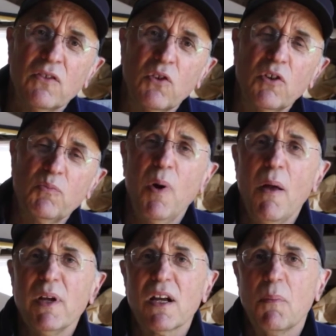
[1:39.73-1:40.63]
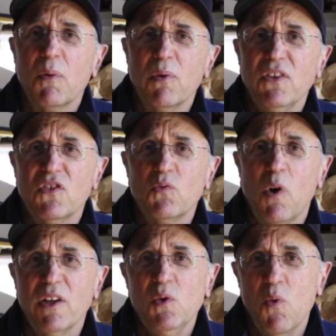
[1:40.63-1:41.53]
So there's probably a couple reasons
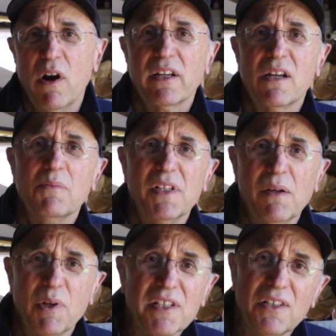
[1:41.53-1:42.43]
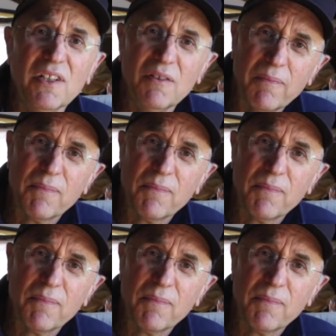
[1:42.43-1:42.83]
why you want to come to MIT.